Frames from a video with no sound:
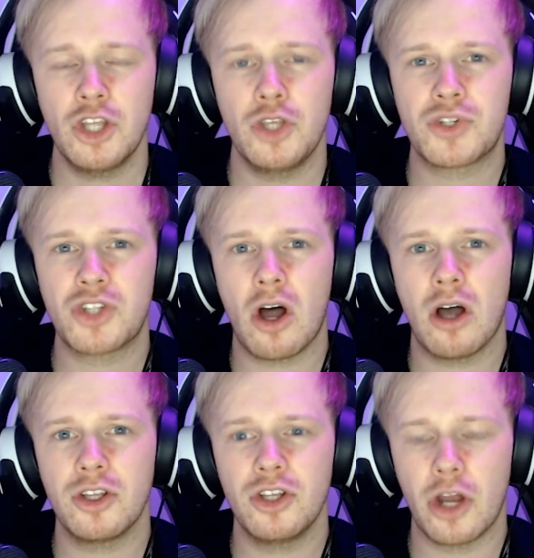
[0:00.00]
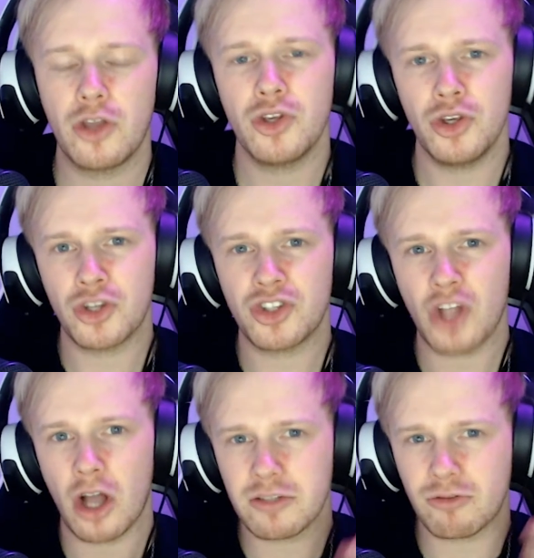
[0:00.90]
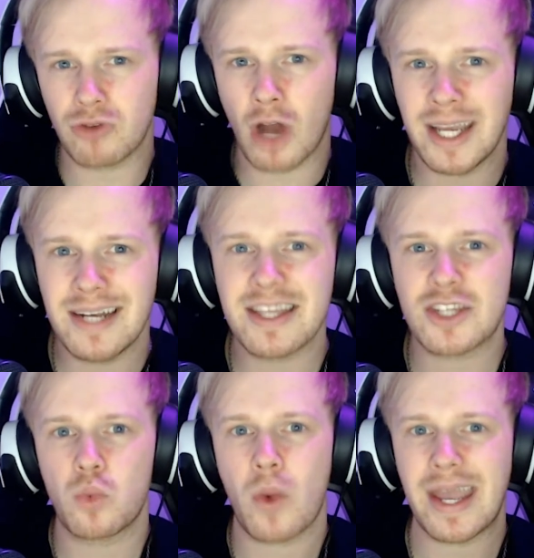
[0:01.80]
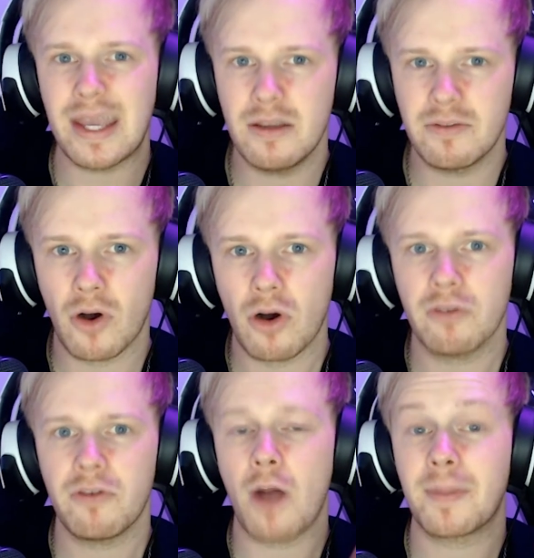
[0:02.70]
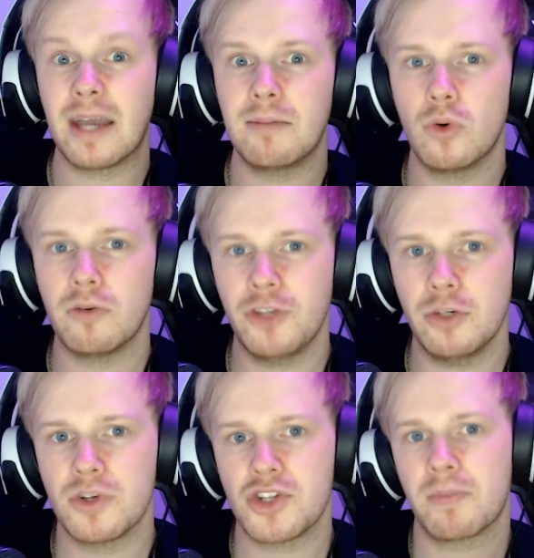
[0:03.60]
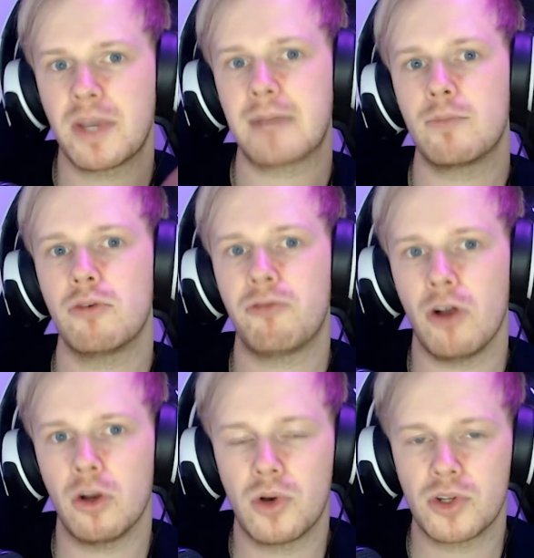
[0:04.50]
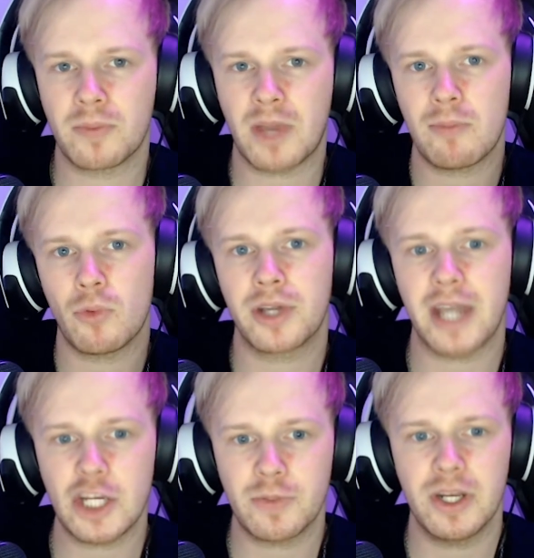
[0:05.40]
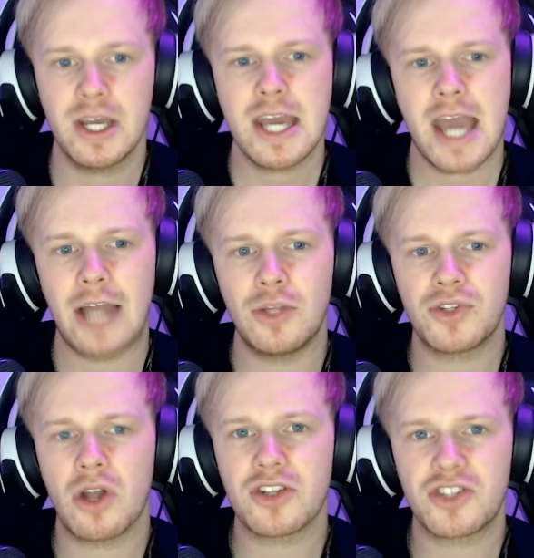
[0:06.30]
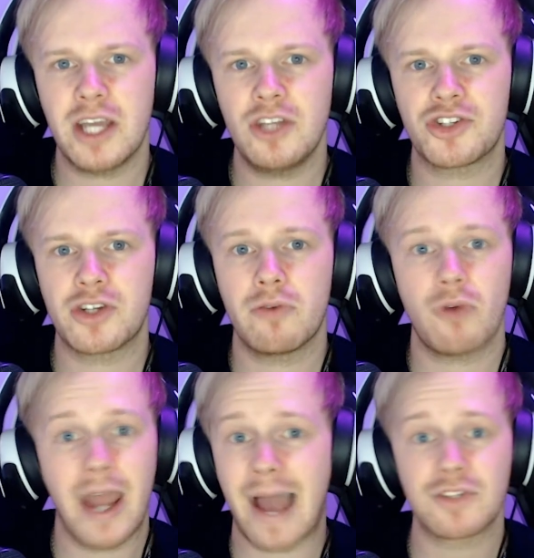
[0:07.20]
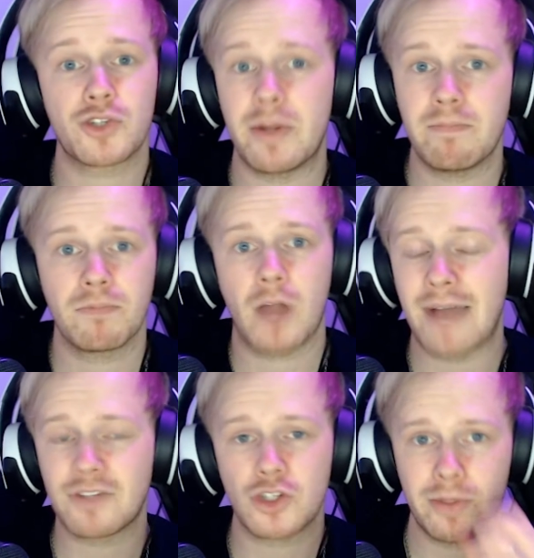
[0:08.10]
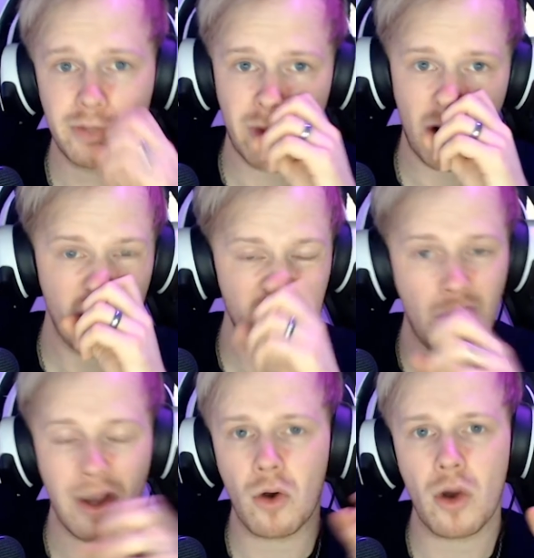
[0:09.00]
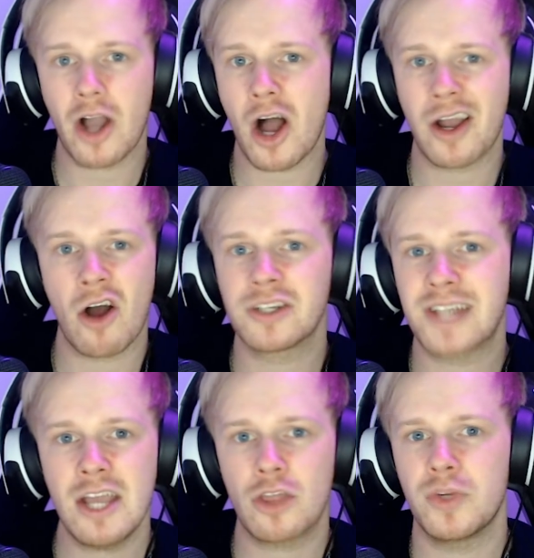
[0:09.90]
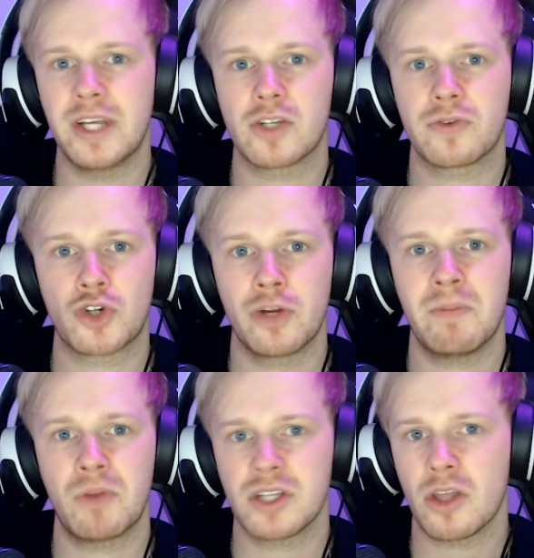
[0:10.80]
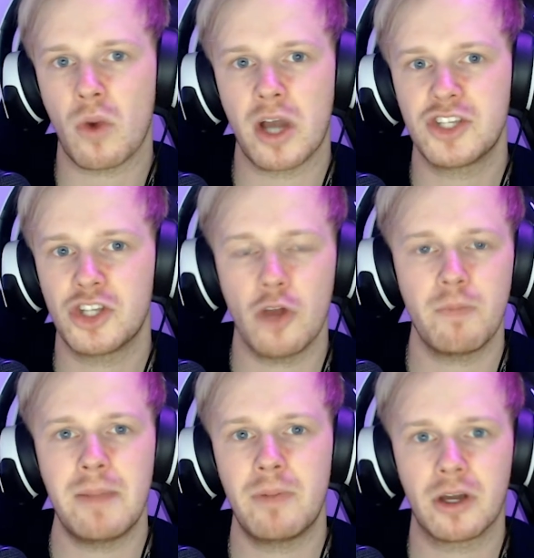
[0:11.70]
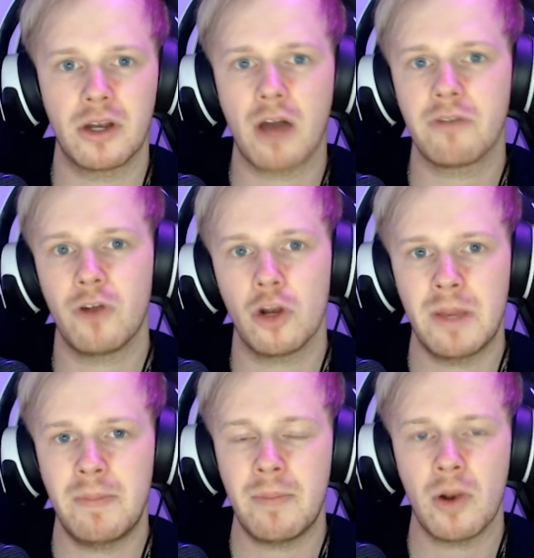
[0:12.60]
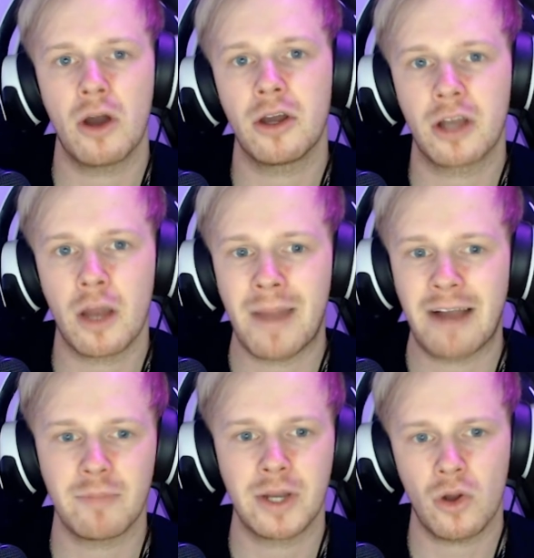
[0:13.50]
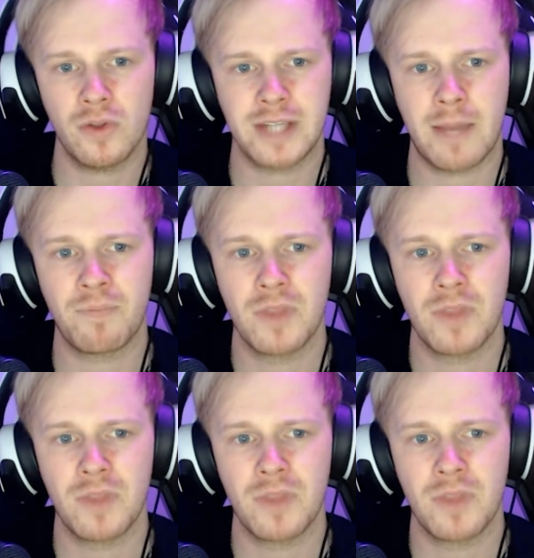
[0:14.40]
You start, you know, you can start to ride this wave of, I'm getting more viewers, I'm getting more followers, I'm getting more engagement. And you start saying to yourself, right, I have to stream tomorrow. You know, I can't take 3 days off streaming because otherwise, you know, people are going to unfollow me. People aren't going to come back for my content.